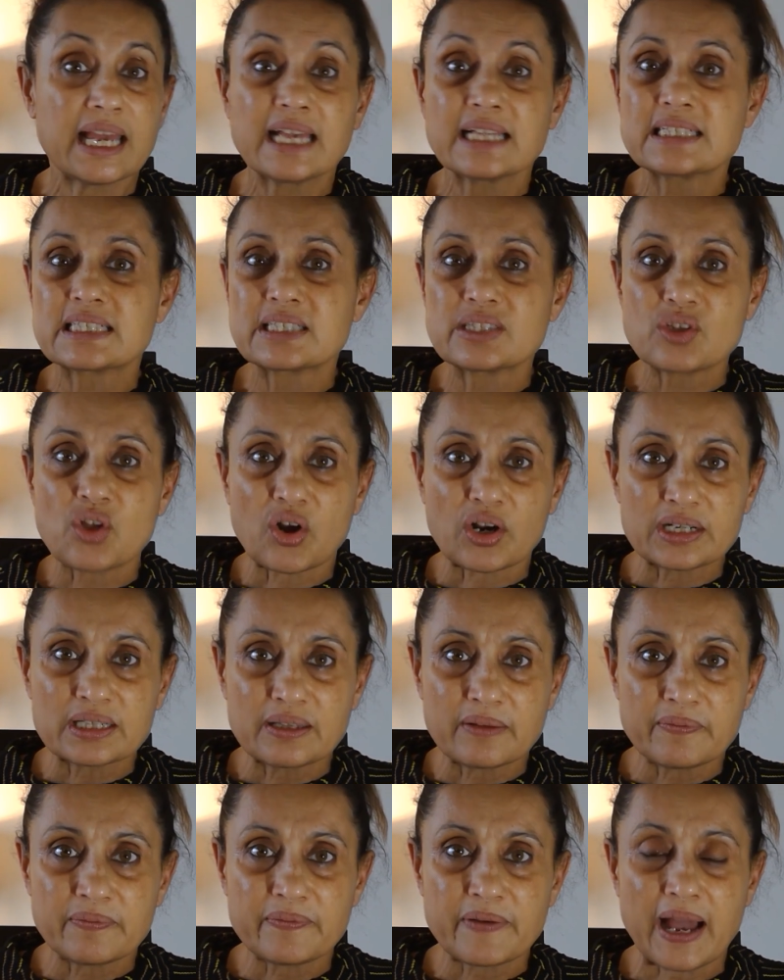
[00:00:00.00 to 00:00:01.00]
It's
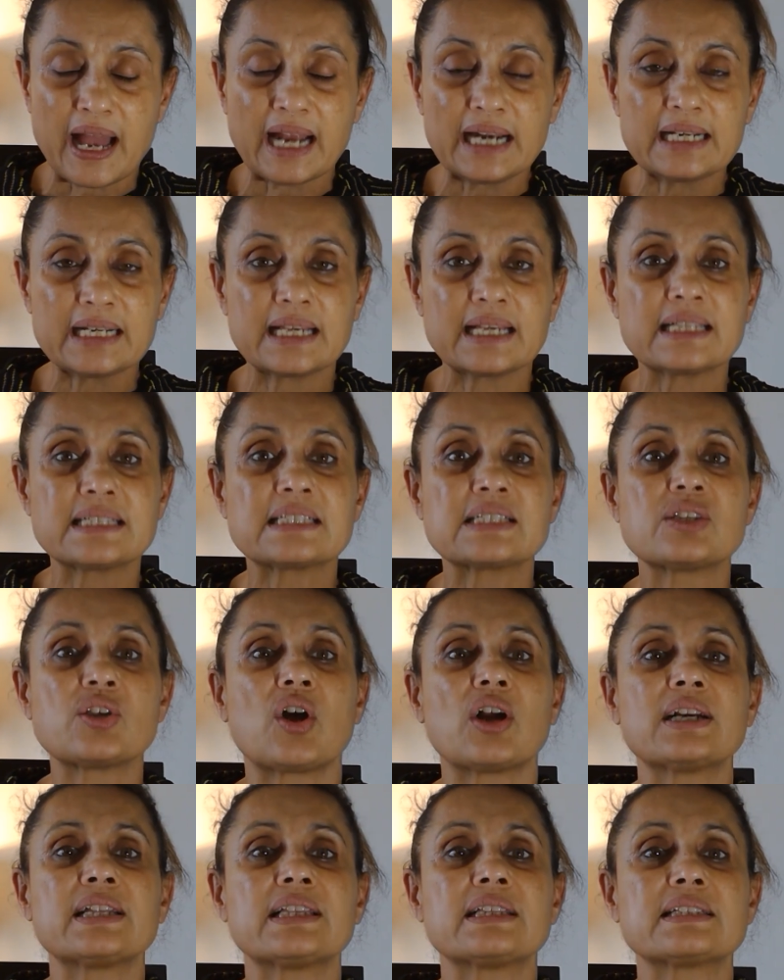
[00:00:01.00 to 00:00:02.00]
not the fact, it's
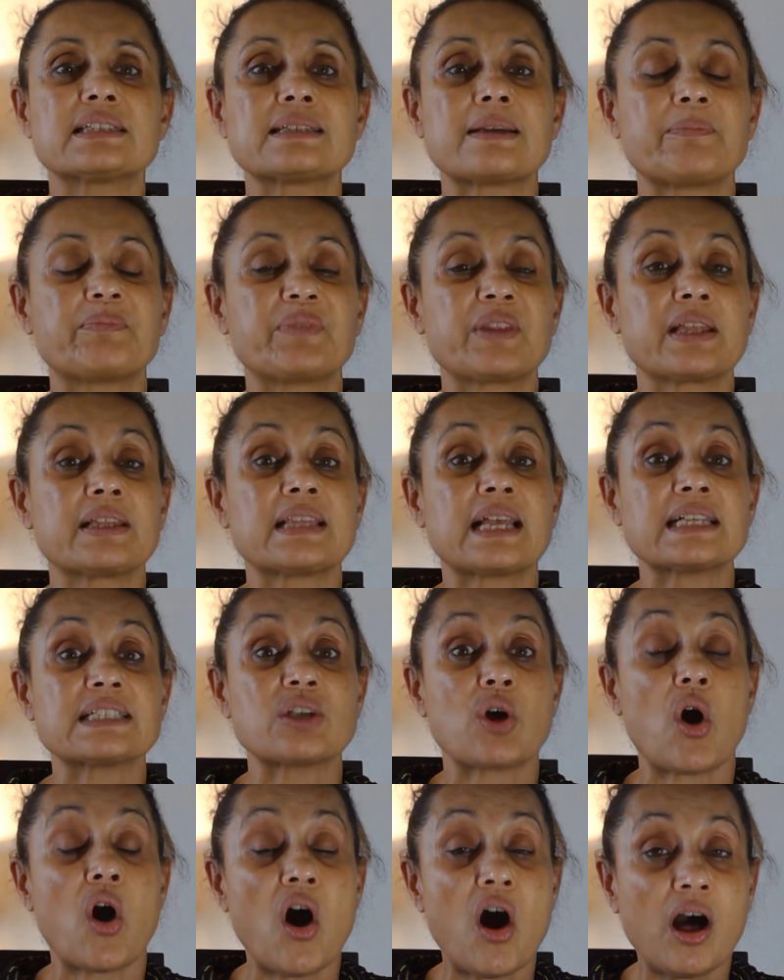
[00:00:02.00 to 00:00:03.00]
not something
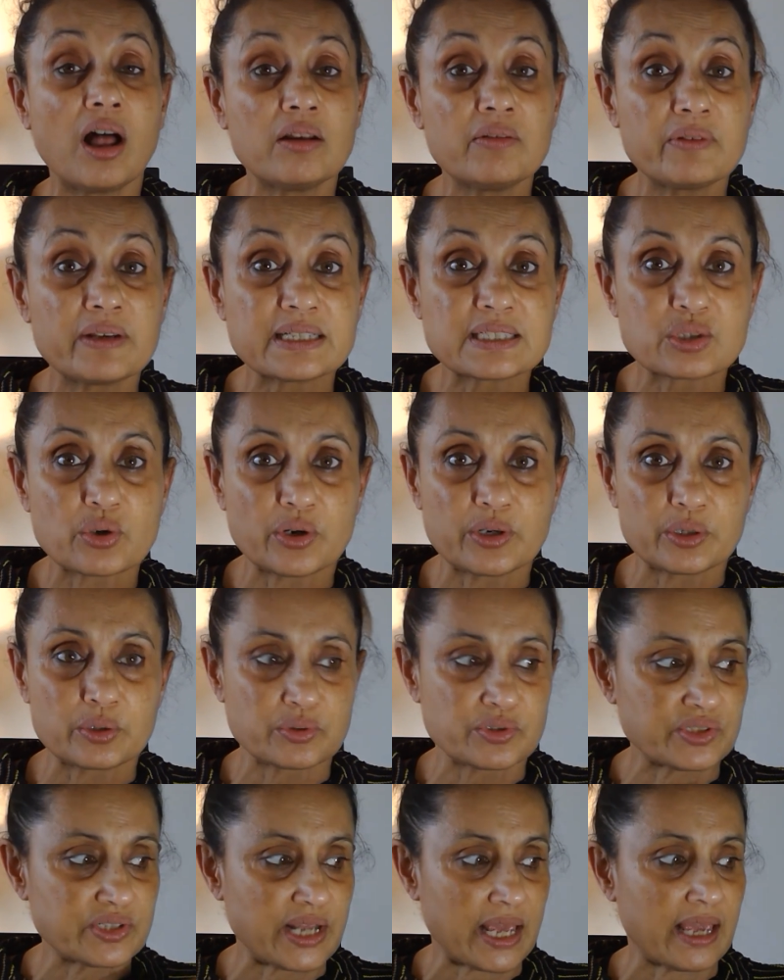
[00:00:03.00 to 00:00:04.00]
that's always going
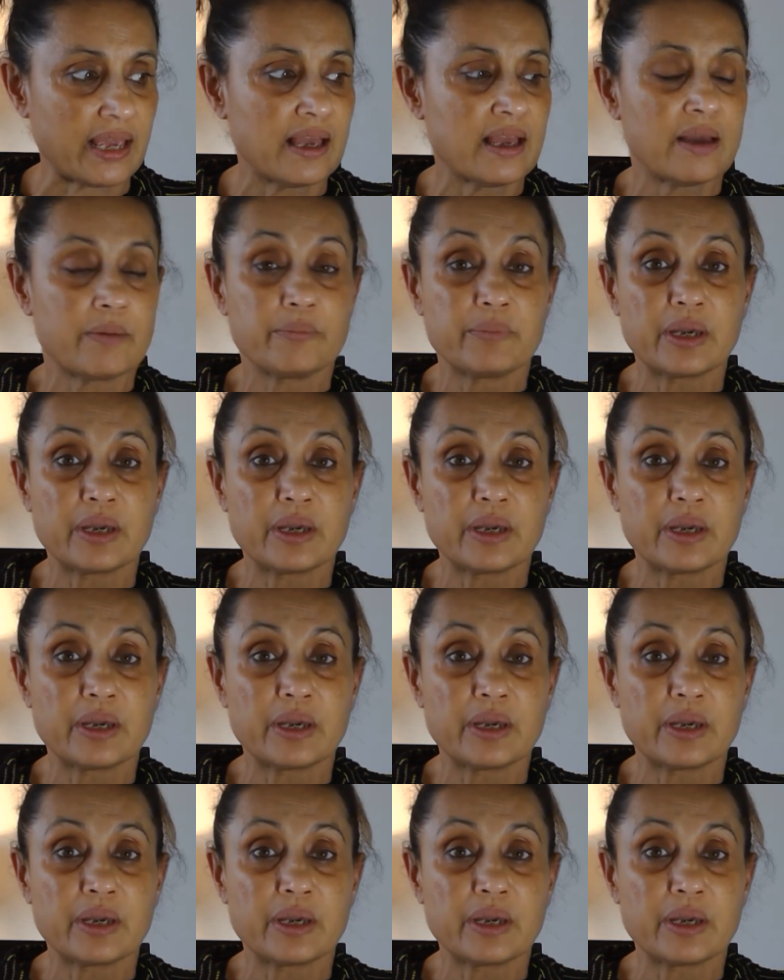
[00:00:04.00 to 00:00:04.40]
to stay.